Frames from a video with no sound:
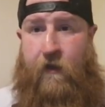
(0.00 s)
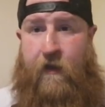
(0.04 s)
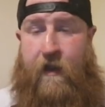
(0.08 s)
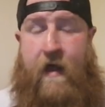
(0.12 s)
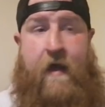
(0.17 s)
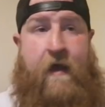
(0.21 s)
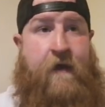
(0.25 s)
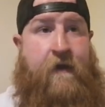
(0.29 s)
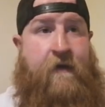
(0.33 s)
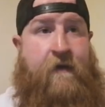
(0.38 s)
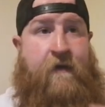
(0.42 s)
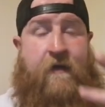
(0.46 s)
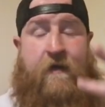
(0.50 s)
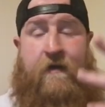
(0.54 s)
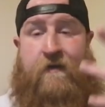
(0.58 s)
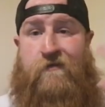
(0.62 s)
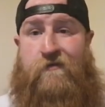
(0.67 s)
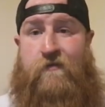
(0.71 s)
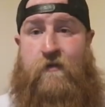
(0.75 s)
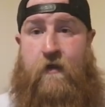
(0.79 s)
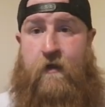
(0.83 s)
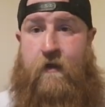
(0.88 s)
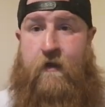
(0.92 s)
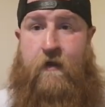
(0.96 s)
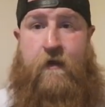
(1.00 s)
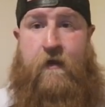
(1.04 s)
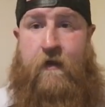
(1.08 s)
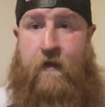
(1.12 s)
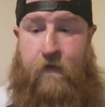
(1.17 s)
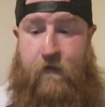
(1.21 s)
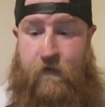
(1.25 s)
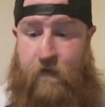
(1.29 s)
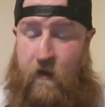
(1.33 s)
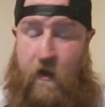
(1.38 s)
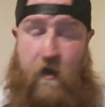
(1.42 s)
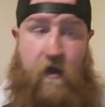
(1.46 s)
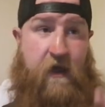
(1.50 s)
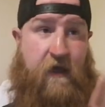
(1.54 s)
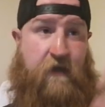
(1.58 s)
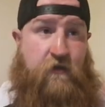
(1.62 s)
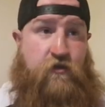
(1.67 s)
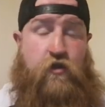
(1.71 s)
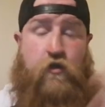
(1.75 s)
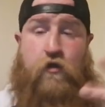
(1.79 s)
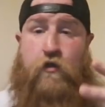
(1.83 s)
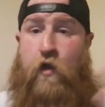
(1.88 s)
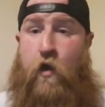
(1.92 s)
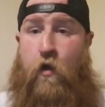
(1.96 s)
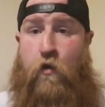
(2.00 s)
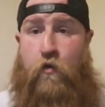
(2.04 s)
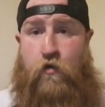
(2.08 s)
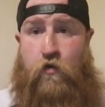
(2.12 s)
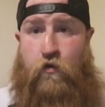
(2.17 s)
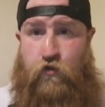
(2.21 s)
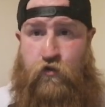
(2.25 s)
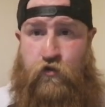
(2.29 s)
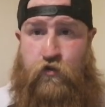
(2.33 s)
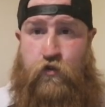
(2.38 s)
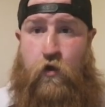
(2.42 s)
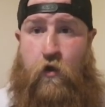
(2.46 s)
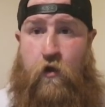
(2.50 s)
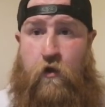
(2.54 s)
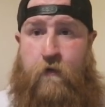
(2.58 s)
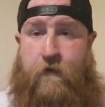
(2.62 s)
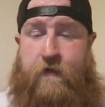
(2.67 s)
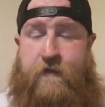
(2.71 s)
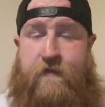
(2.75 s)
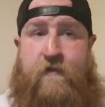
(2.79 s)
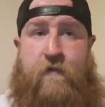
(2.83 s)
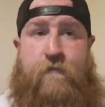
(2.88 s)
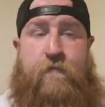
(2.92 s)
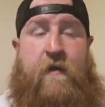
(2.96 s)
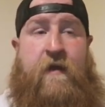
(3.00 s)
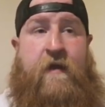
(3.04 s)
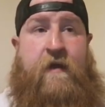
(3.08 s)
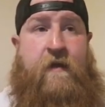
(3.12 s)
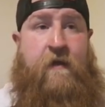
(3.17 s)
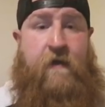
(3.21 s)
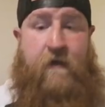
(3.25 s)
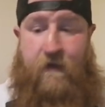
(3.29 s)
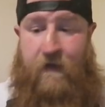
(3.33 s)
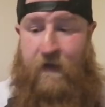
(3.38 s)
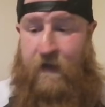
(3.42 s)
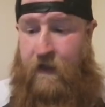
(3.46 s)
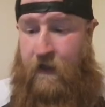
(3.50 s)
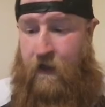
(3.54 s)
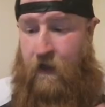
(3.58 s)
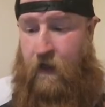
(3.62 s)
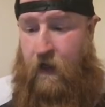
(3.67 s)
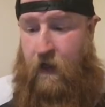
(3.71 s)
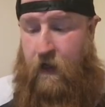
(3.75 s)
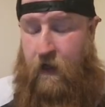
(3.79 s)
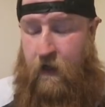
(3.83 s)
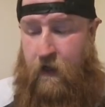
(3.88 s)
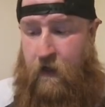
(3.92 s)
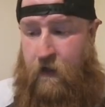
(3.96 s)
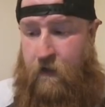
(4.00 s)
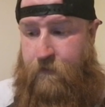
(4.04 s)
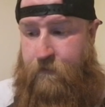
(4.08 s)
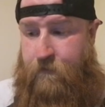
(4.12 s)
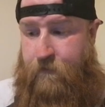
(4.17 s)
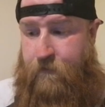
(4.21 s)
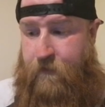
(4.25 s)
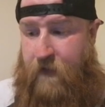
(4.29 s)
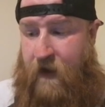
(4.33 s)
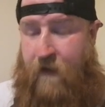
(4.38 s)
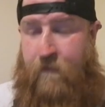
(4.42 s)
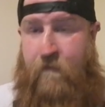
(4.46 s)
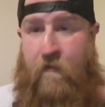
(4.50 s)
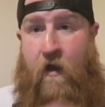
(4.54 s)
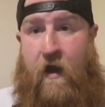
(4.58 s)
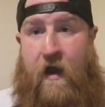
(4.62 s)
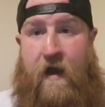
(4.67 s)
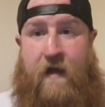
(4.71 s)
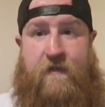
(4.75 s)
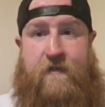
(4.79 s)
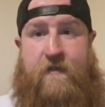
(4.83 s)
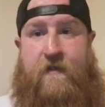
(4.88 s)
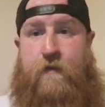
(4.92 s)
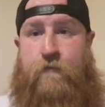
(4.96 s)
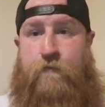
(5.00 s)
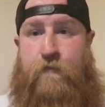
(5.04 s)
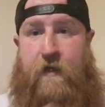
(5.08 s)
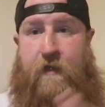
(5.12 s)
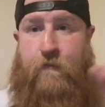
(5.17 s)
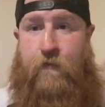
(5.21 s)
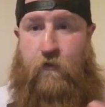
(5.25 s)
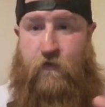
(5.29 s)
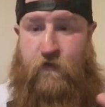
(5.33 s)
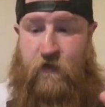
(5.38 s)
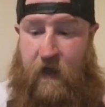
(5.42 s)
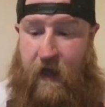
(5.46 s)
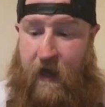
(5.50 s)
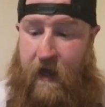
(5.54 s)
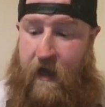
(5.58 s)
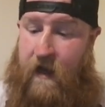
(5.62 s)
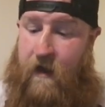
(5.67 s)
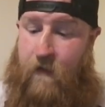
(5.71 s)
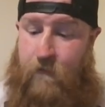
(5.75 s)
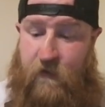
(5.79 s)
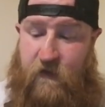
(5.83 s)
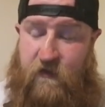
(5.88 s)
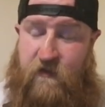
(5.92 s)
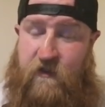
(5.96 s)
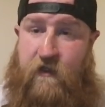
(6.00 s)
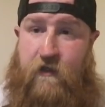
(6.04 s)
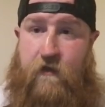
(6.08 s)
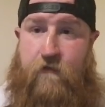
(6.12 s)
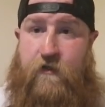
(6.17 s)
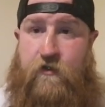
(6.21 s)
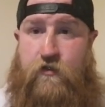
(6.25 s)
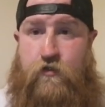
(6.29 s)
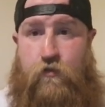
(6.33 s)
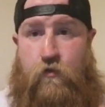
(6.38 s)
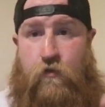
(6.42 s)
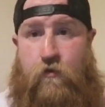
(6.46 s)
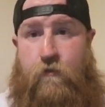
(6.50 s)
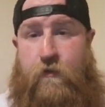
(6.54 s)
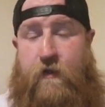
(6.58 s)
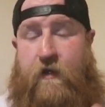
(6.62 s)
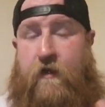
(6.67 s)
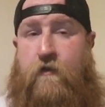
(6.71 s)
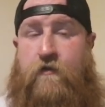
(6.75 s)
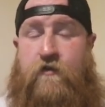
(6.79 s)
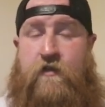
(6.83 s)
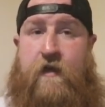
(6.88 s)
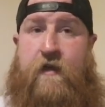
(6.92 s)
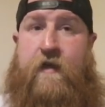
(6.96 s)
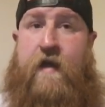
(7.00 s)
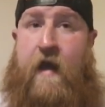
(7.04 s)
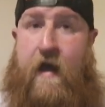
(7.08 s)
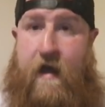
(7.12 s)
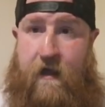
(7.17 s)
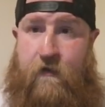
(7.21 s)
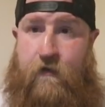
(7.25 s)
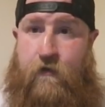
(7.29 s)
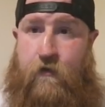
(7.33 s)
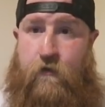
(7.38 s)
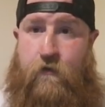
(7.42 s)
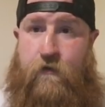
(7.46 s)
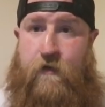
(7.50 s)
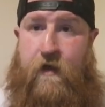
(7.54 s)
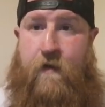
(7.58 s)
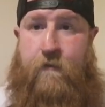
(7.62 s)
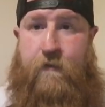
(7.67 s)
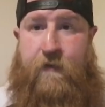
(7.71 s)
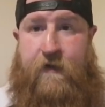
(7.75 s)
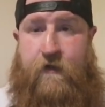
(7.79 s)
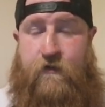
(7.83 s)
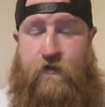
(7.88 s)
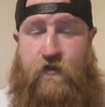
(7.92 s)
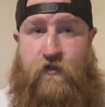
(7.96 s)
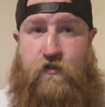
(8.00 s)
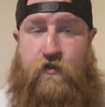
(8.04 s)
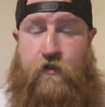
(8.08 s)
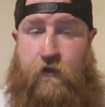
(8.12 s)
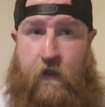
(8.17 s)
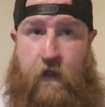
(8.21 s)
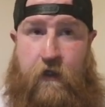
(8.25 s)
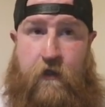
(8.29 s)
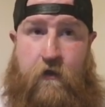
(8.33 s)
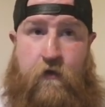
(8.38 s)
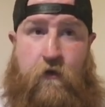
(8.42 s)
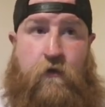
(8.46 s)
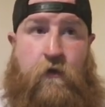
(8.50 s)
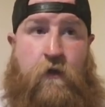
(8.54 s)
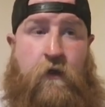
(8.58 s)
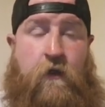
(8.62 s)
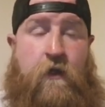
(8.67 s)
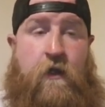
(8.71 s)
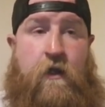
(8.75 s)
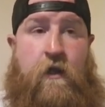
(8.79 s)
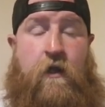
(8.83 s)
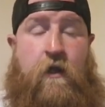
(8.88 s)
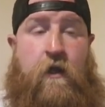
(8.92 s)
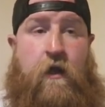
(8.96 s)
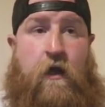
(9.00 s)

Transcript: online. It's a local story to me. I'm not asking people to harm this individual because I can't do that because it's illegal.